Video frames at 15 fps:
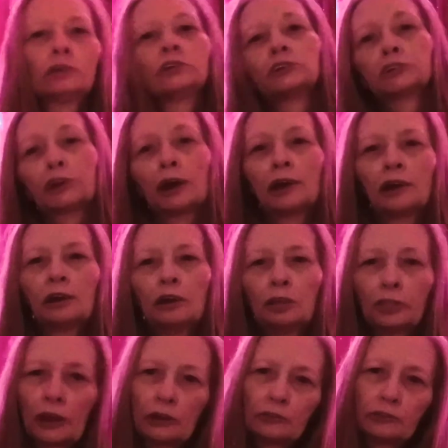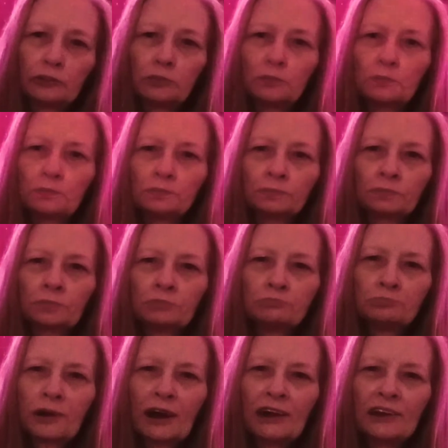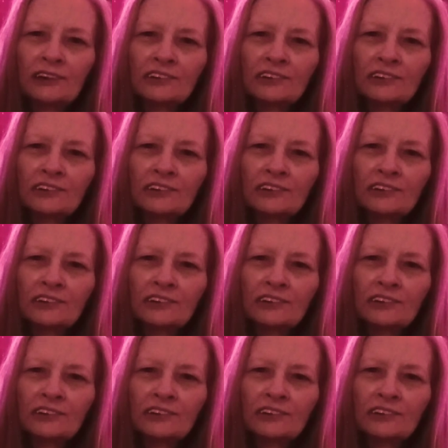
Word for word: stay thankful. Bye.